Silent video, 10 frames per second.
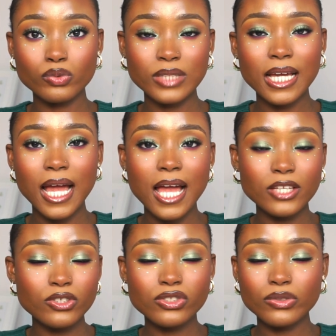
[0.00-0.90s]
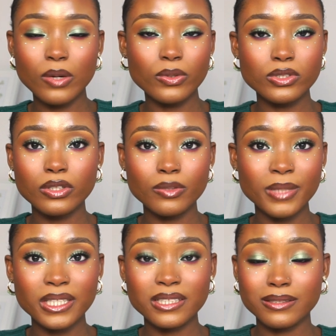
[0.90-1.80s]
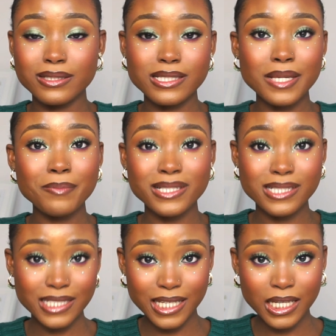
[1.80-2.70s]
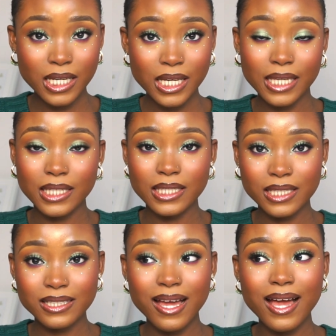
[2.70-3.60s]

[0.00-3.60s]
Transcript: Like, I just knew I wasn't going to make the same mistake again.